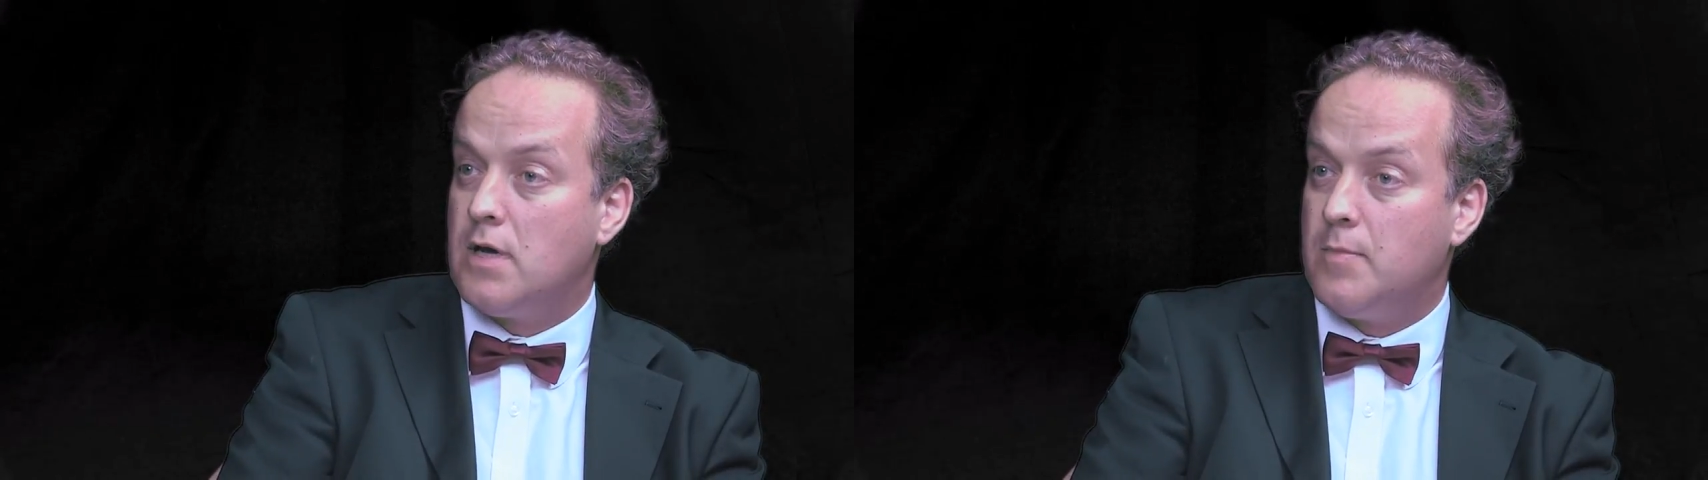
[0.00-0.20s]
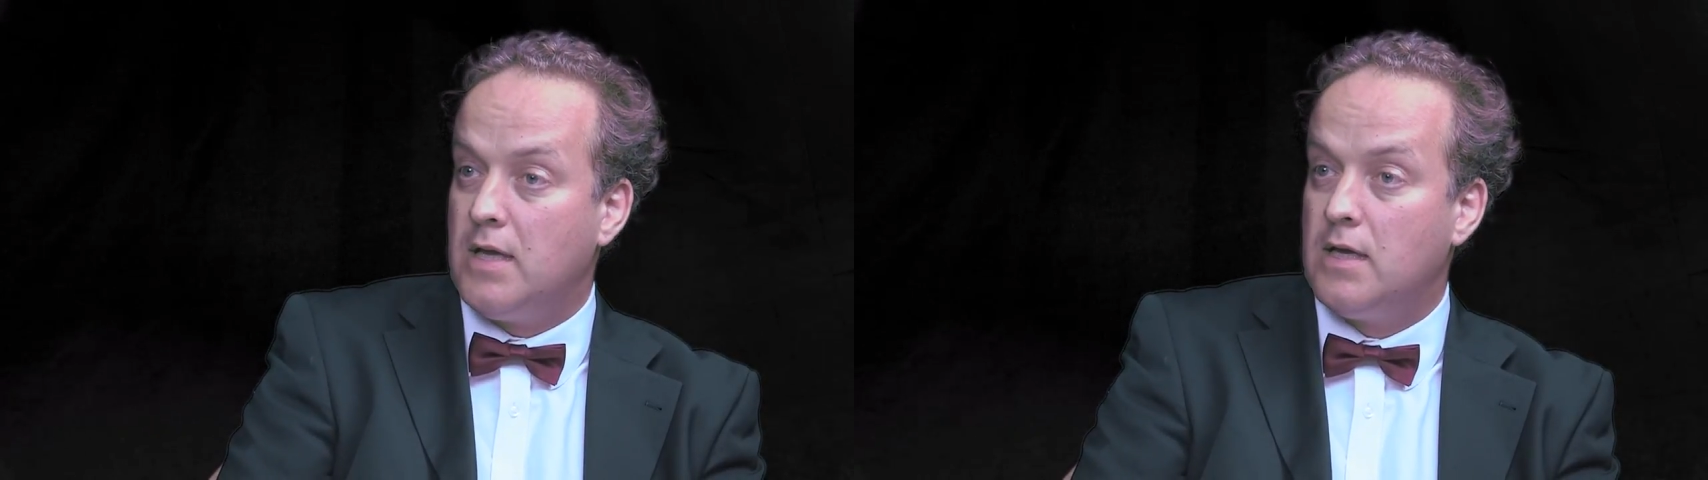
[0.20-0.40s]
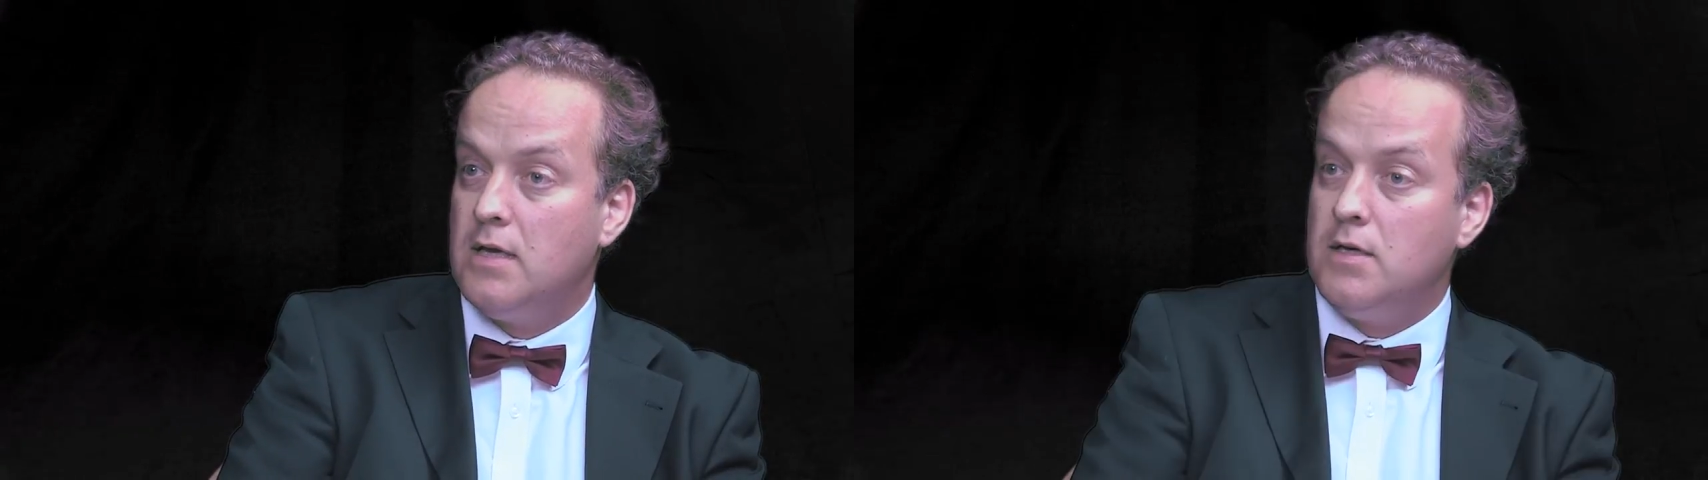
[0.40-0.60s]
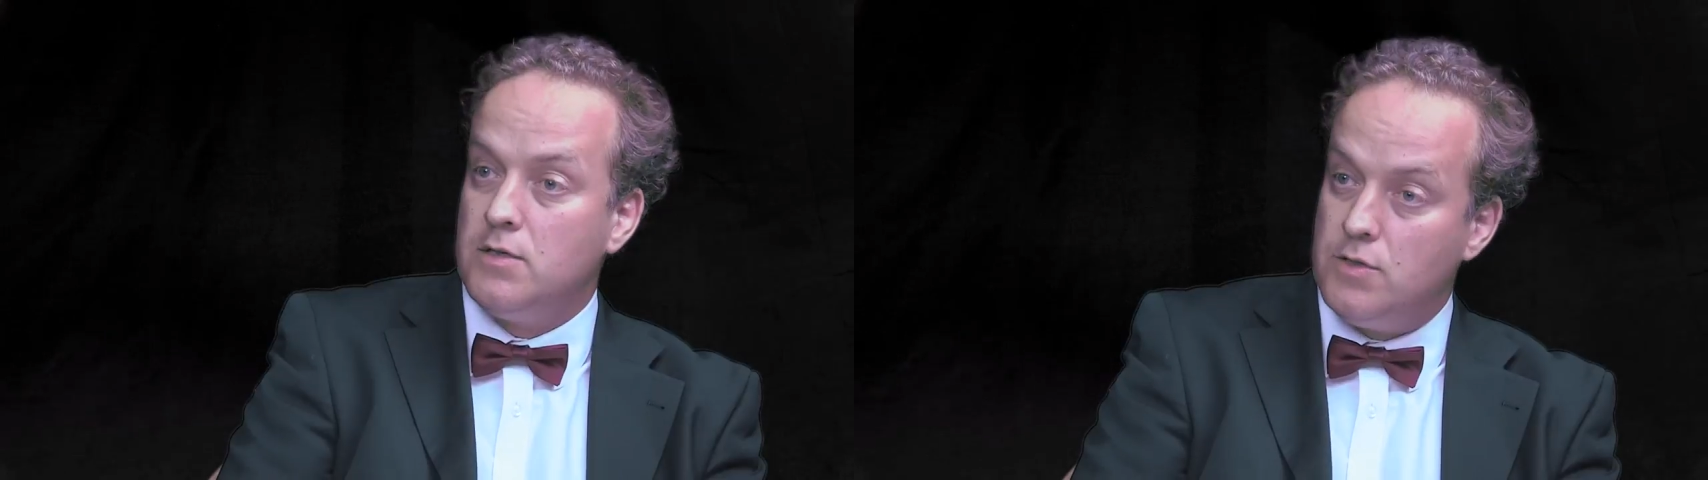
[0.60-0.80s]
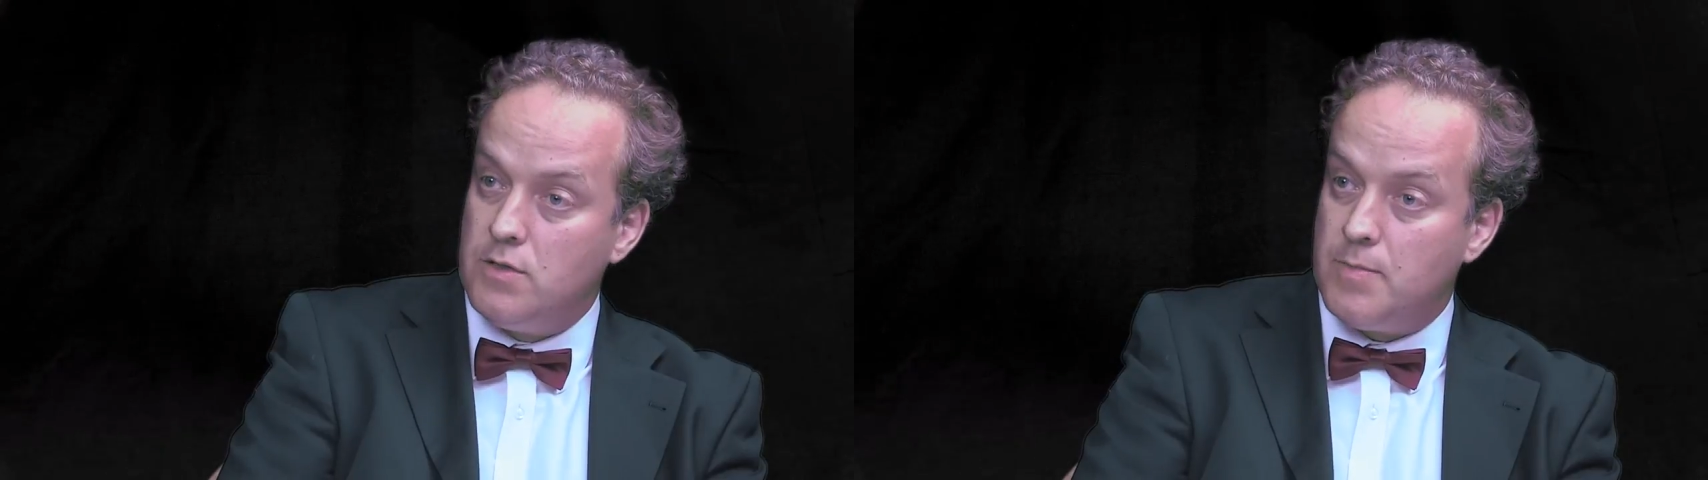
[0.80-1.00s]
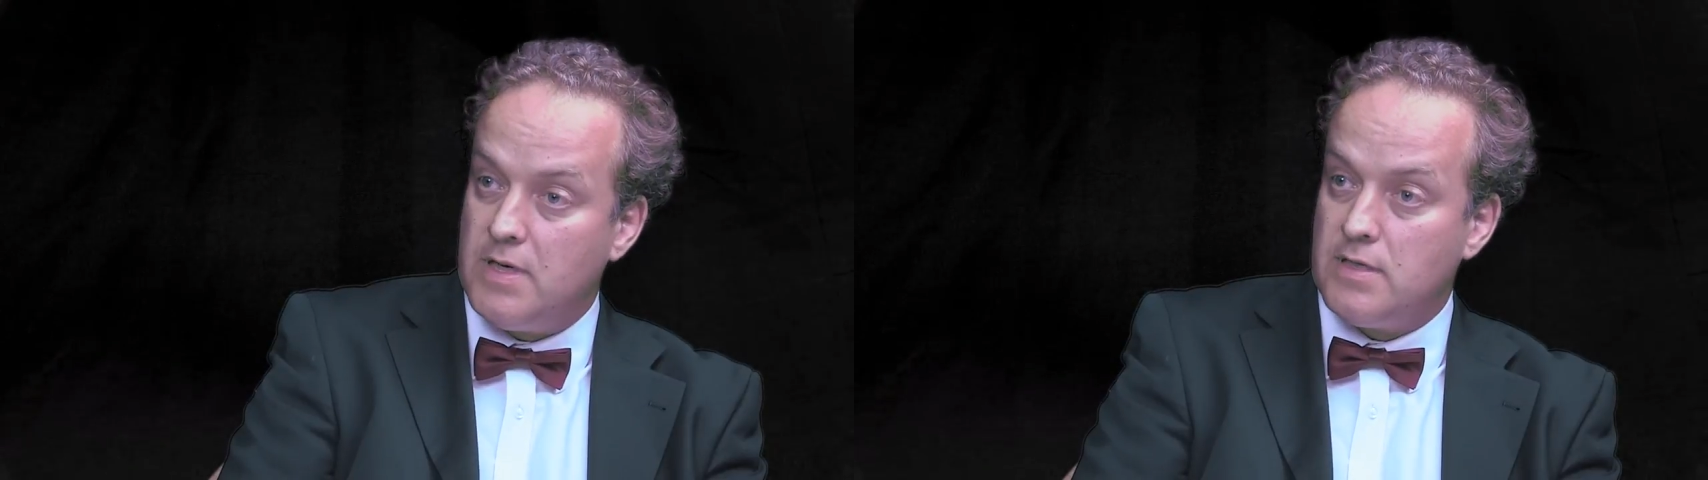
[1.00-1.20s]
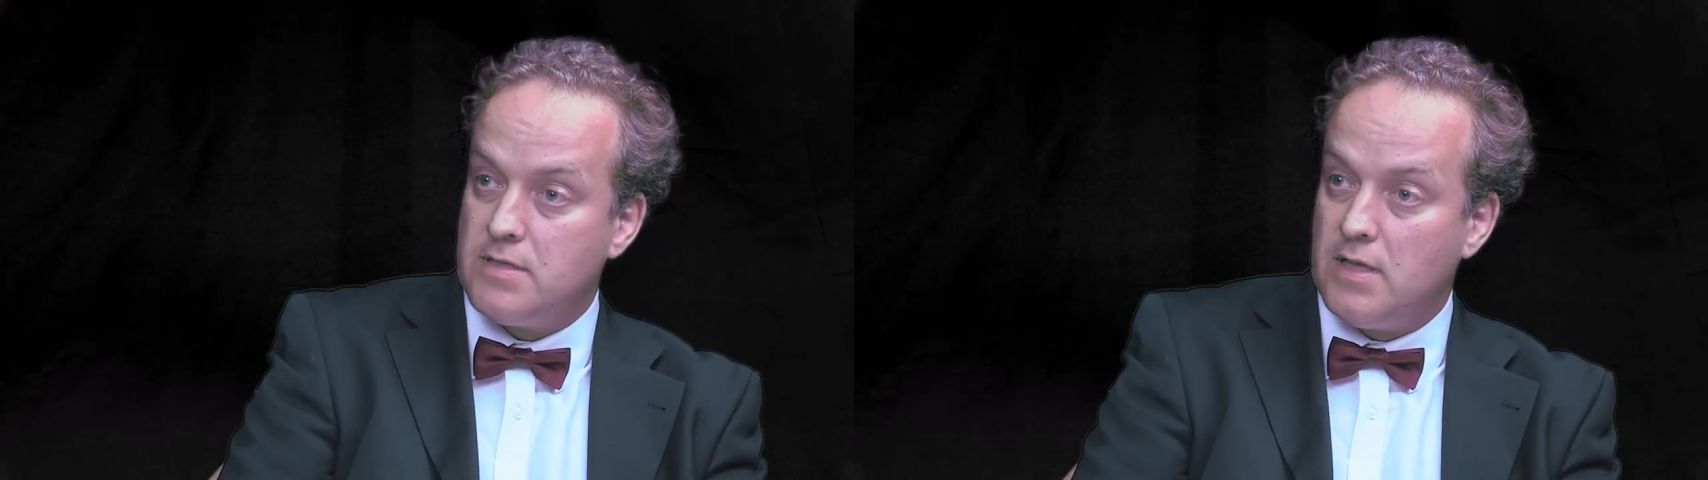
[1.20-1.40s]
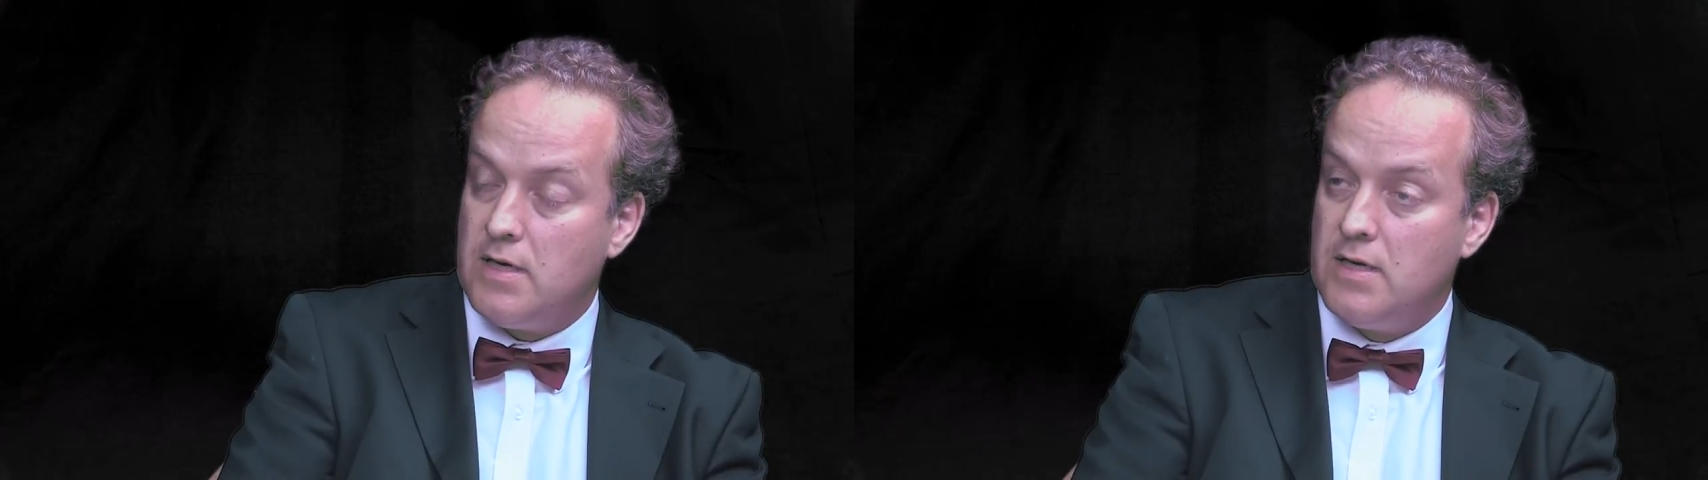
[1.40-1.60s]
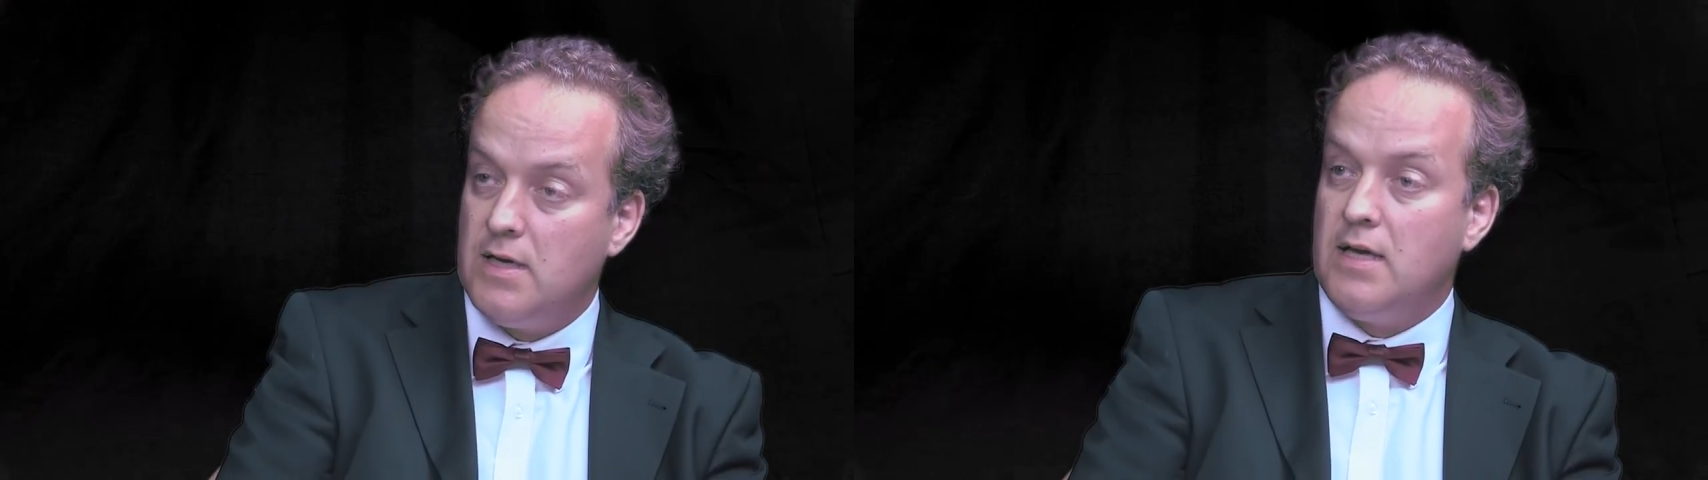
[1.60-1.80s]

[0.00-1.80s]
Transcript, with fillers: coming to the peninsula.